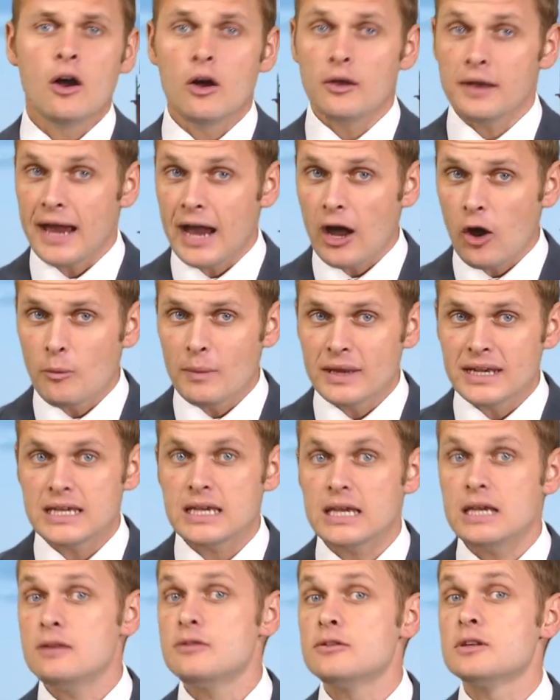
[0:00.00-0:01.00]
on how many
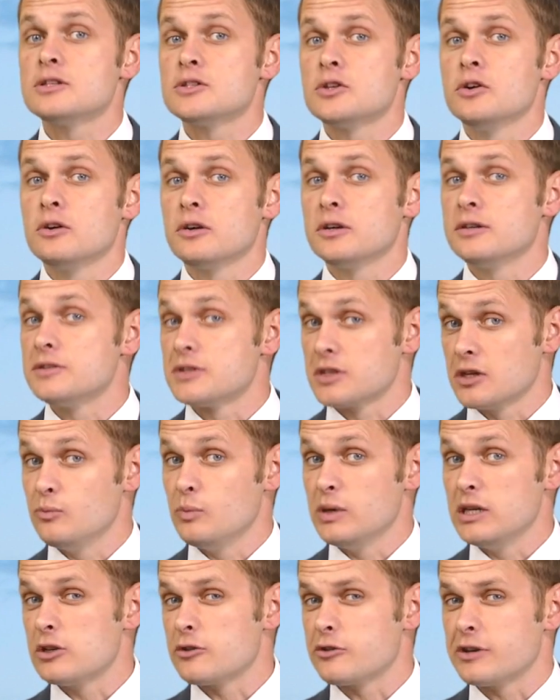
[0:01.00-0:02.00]
Ether tokens can
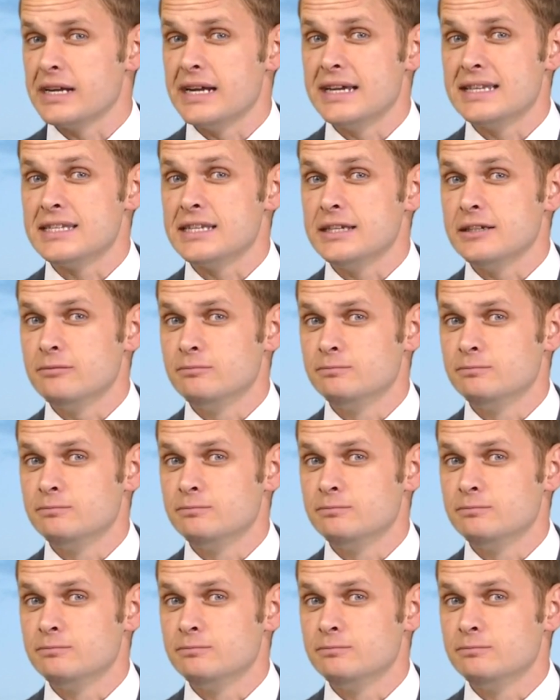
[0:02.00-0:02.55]
be created.